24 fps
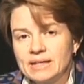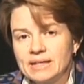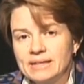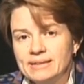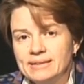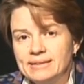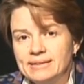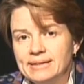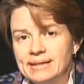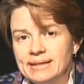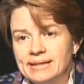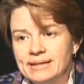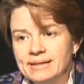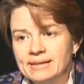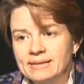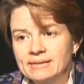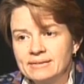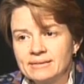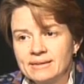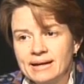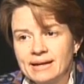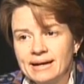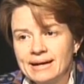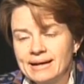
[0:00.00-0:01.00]
yeah,
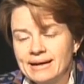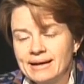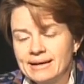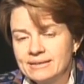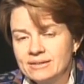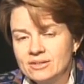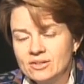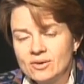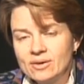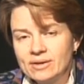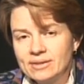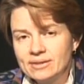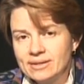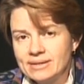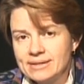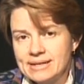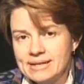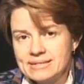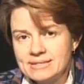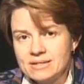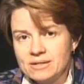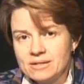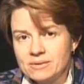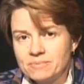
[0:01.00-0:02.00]
I, I, you know, I think
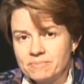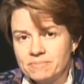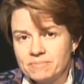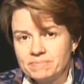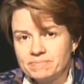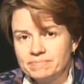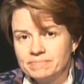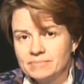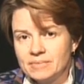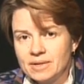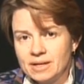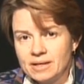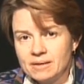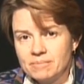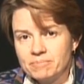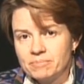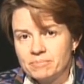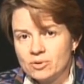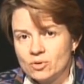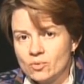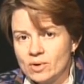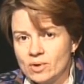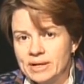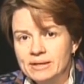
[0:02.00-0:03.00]
that's a, a
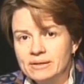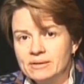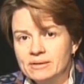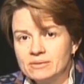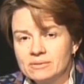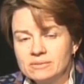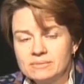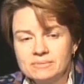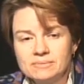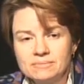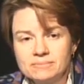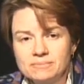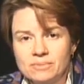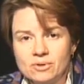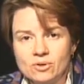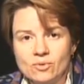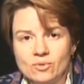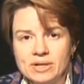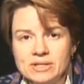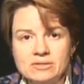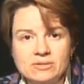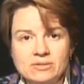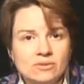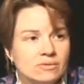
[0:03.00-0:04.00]
perennial
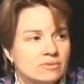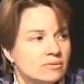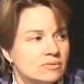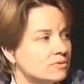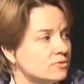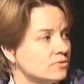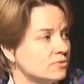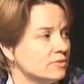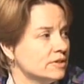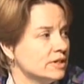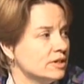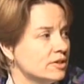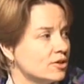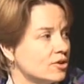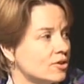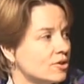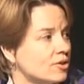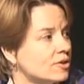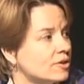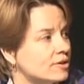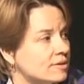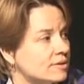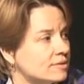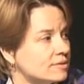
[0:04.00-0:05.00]
parental
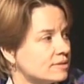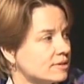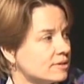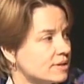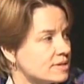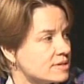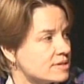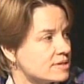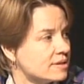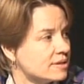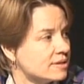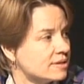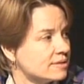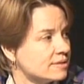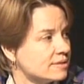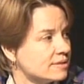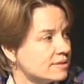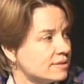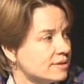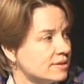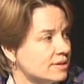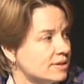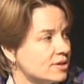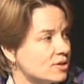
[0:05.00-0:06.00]
fear is that
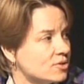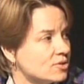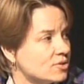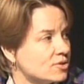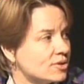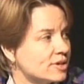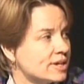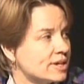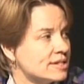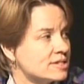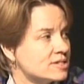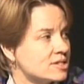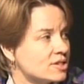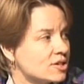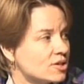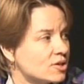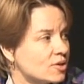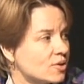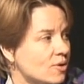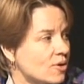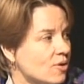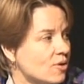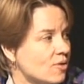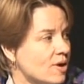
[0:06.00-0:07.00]
you know your kid's going to
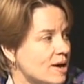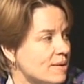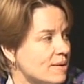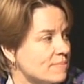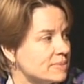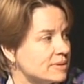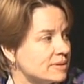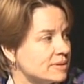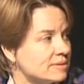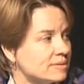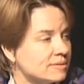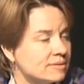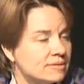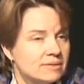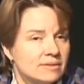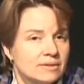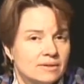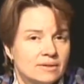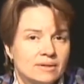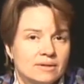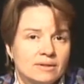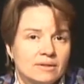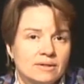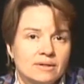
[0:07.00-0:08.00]
grow up and
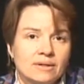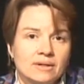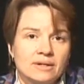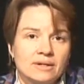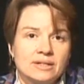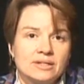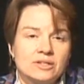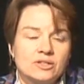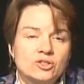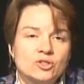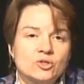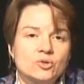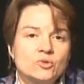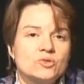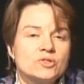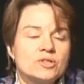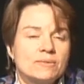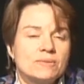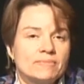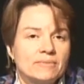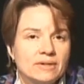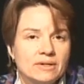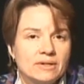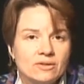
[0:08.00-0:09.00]
do
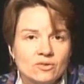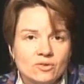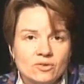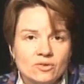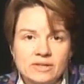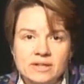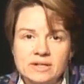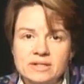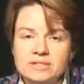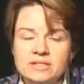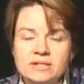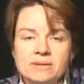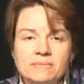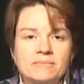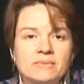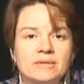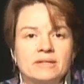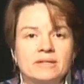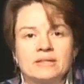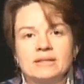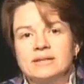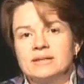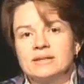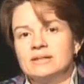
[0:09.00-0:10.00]
something or think
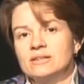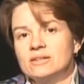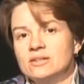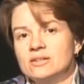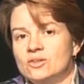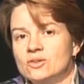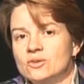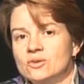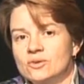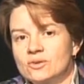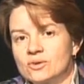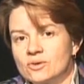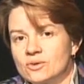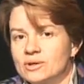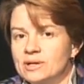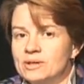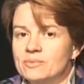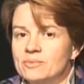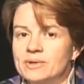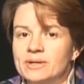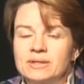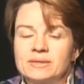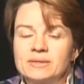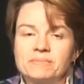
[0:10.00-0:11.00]
something that you don't agree
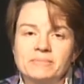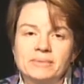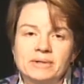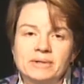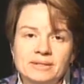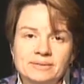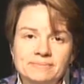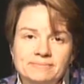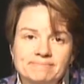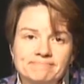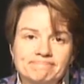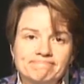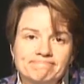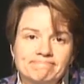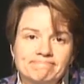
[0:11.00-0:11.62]
with. But I,